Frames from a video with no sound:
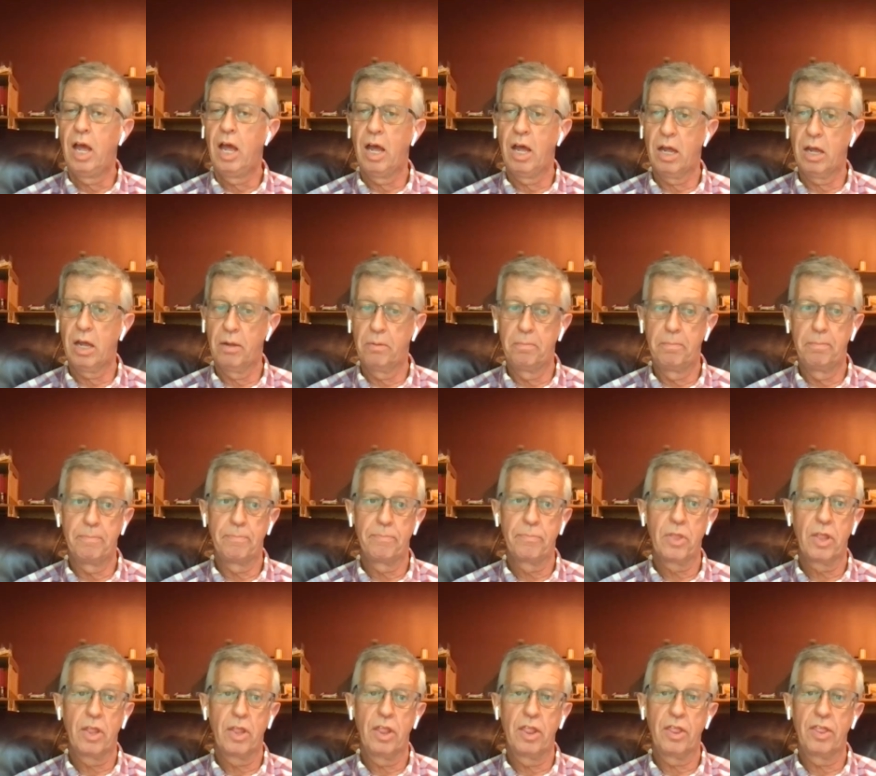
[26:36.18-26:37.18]
Um,
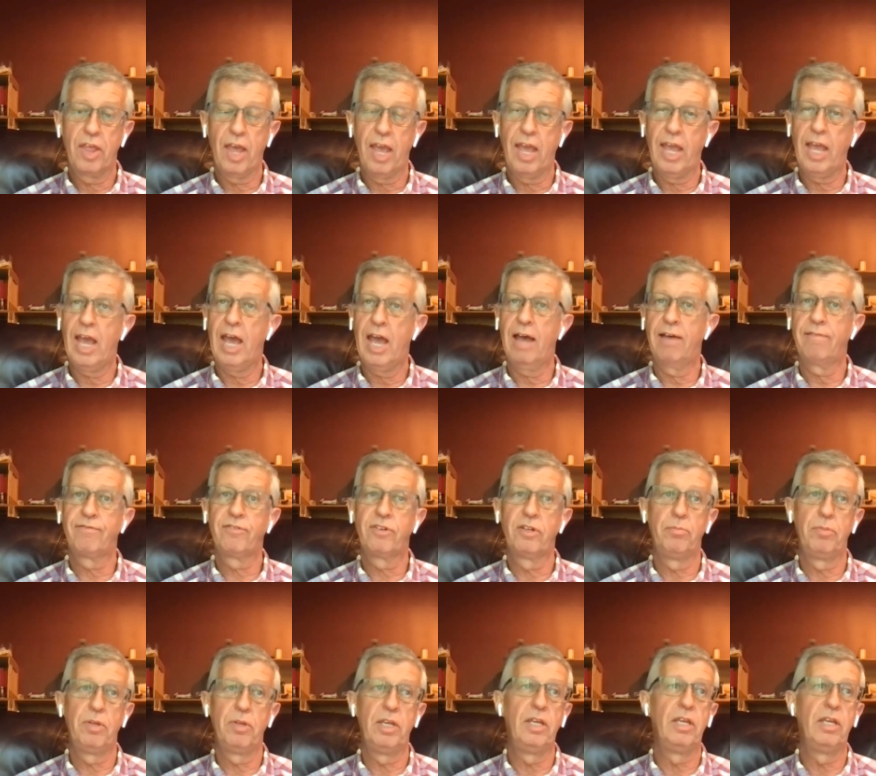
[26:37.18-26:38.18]
they have
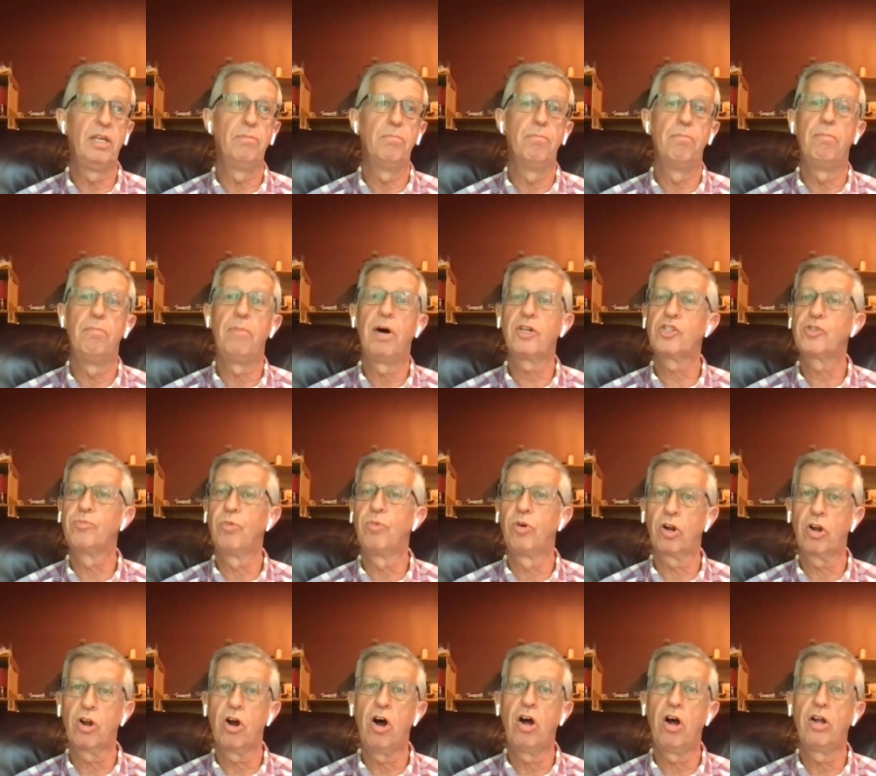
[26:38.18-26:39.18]
to be much
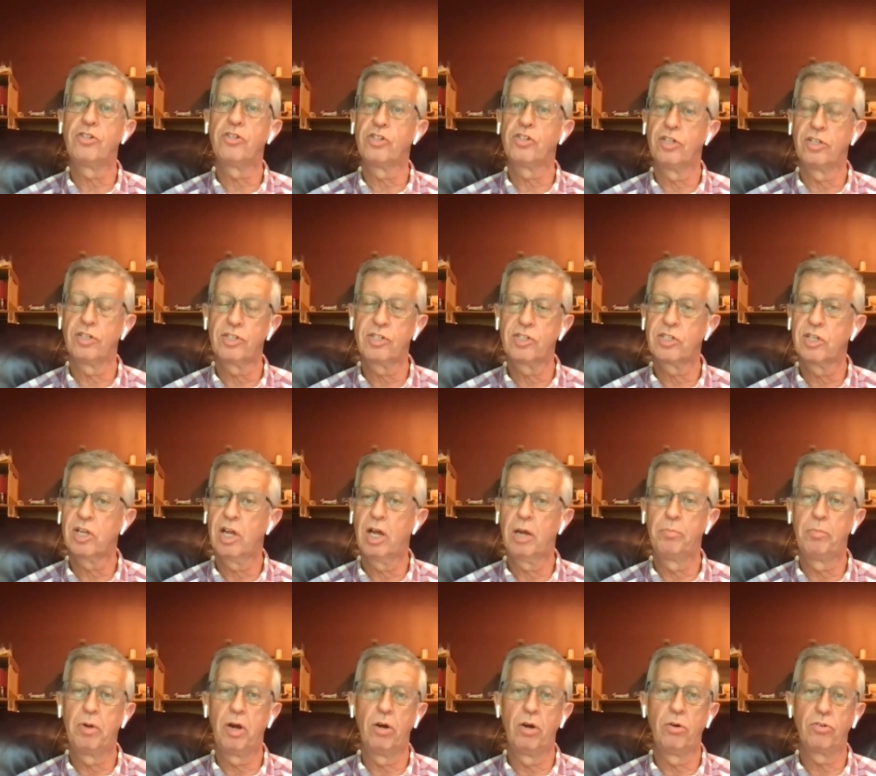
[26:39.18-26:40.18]
more conscious
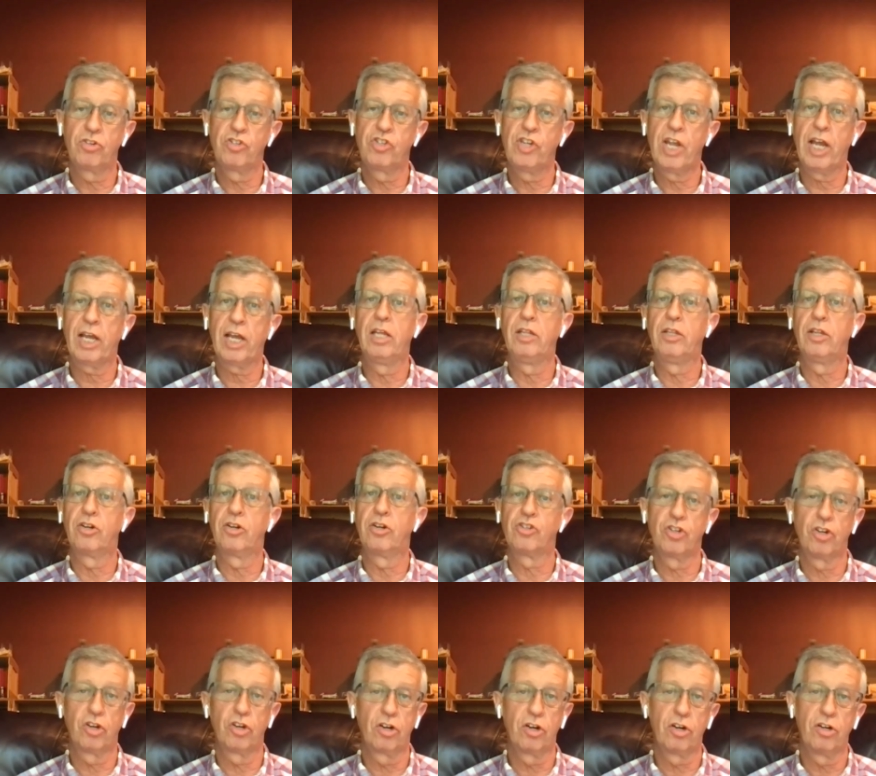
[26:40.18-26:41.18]
about checking their
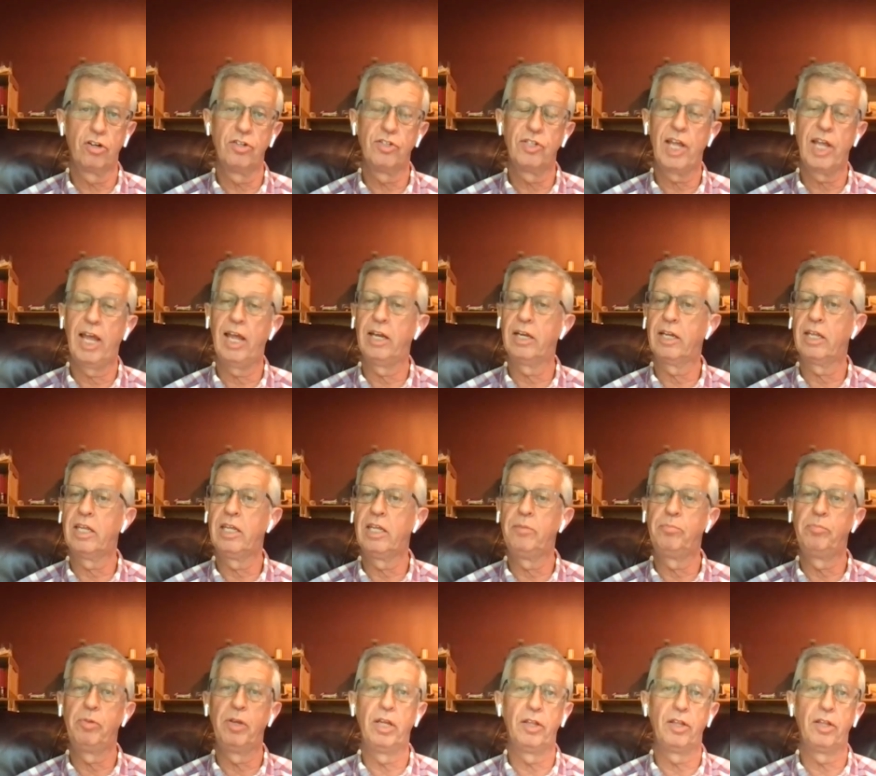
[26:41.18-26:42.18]
sugars and
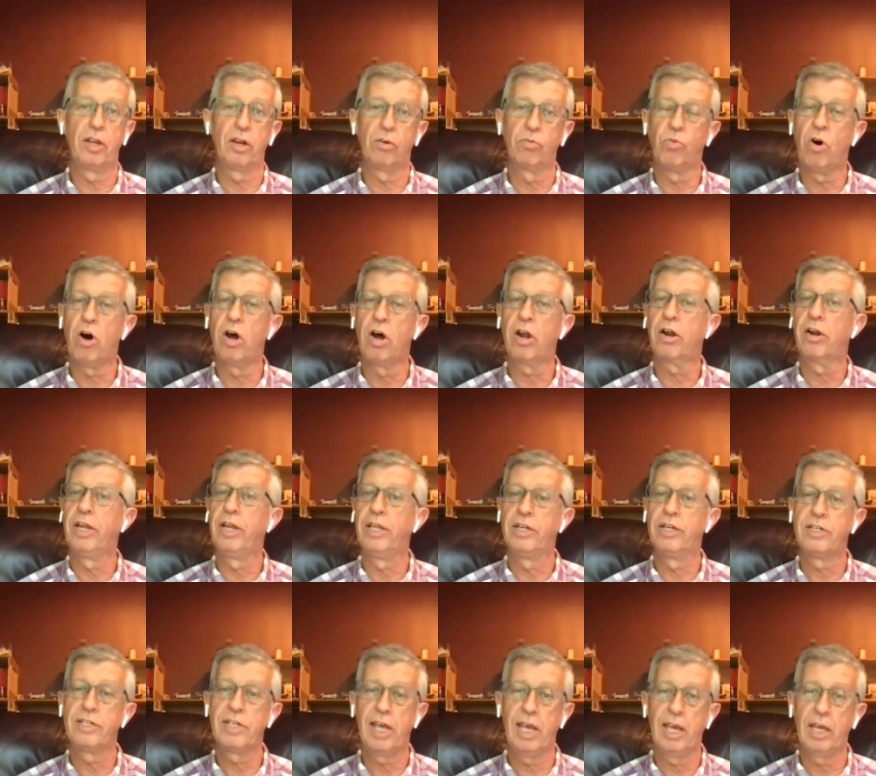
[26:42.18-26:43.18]
keeping their water
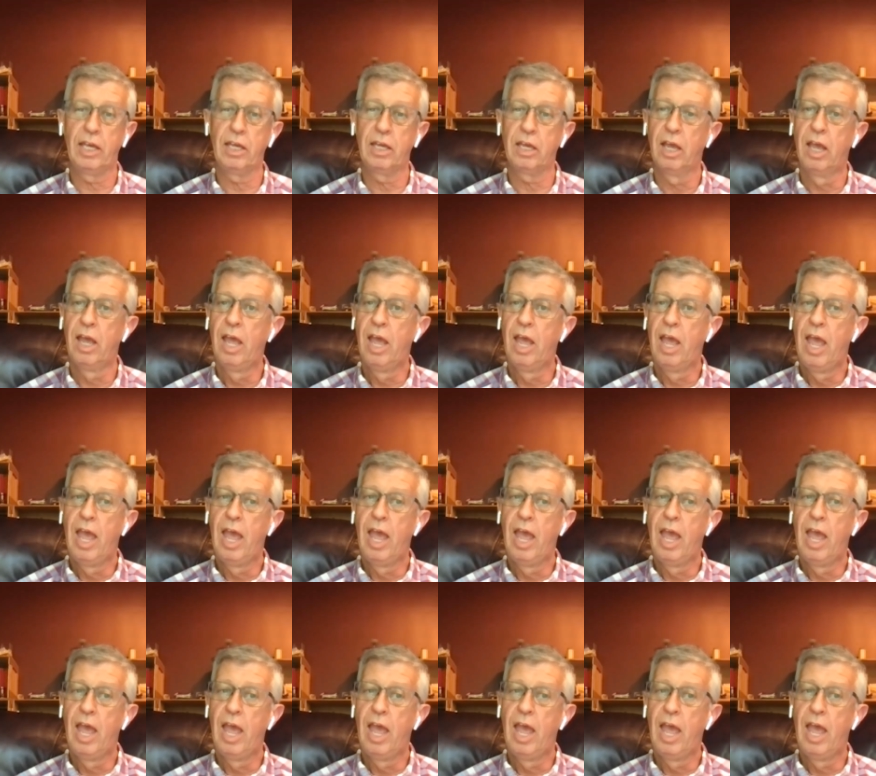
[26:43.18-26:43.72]
intake